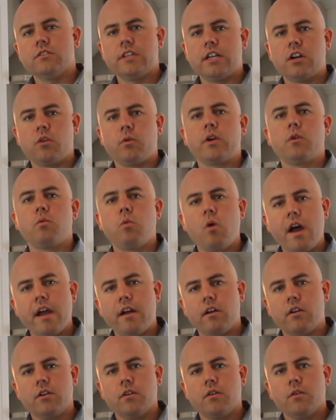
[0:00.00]
that are
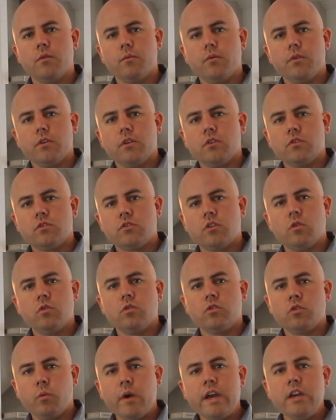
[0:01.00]
required. So
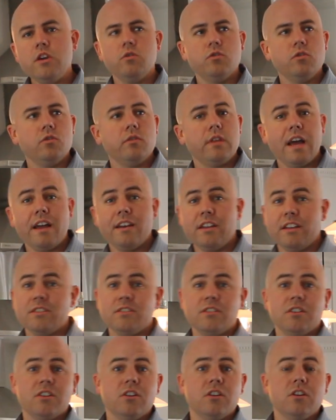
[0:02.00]
the way you do that
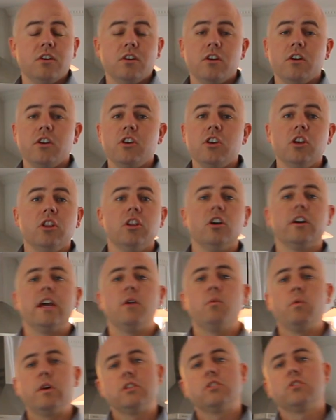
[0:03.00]
is you look
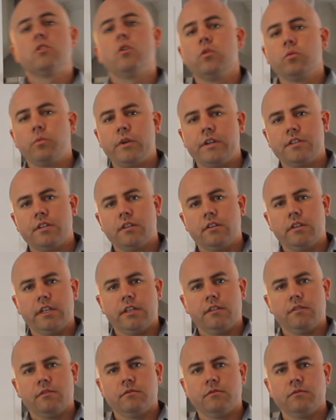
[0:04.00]
at what's sold recently.
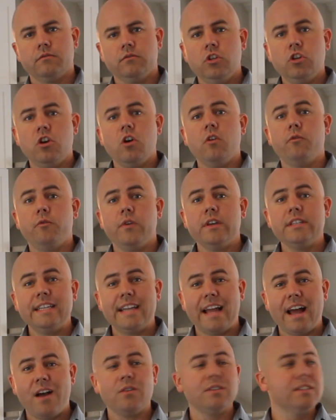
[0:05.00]
You go visit
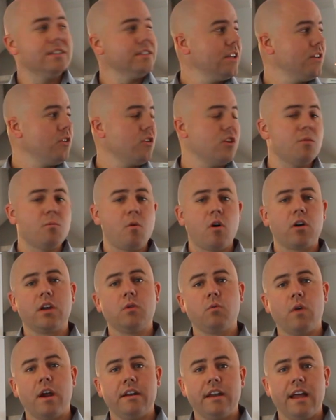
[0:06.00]
houses that are on the market
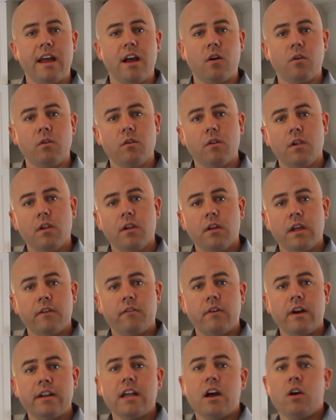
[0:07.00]
right now and
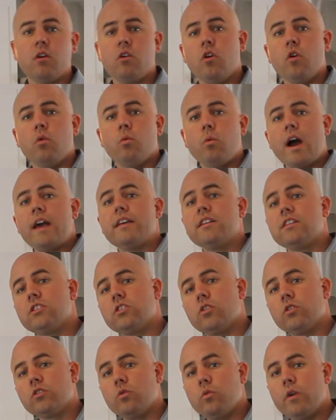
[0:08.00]
find out, why is it
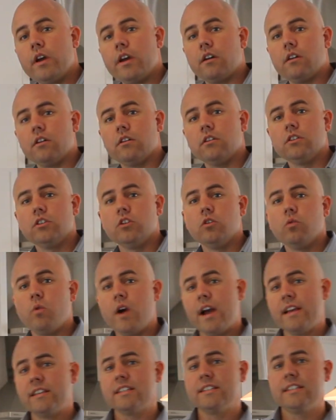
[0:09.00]
sold quick?
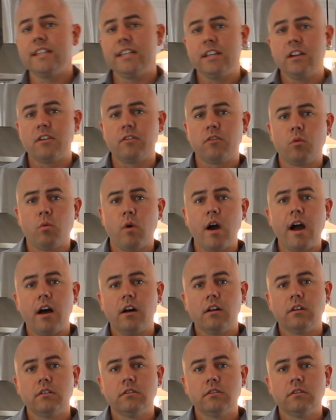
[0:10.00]
Why is it sitting there for a while?